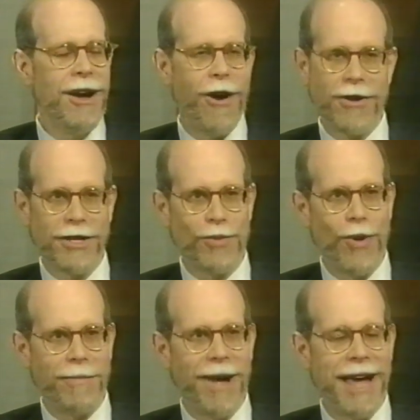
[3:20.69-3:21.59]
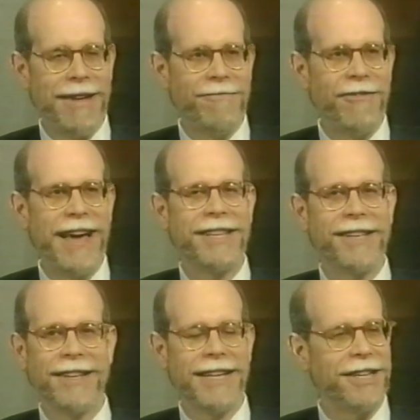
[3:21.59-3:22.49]
artists want my face
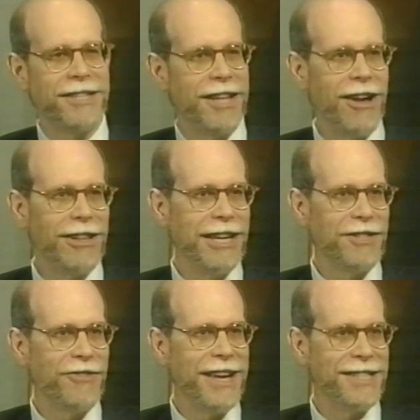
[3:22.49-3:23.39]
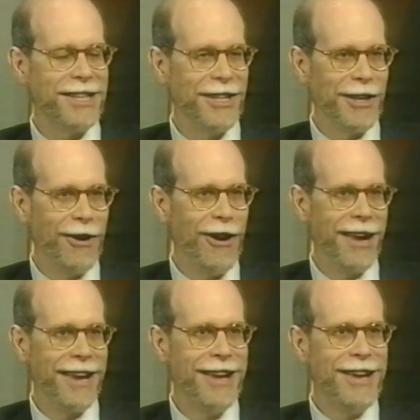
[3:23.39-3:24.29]
unless it's the ugliest face in
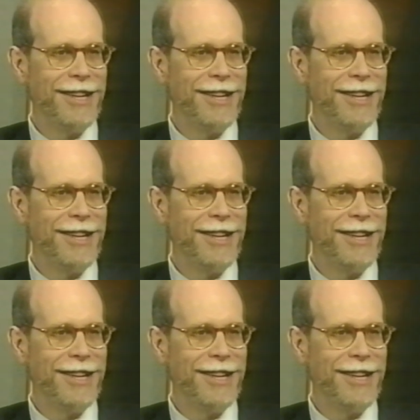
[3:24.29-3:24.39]
Illinois.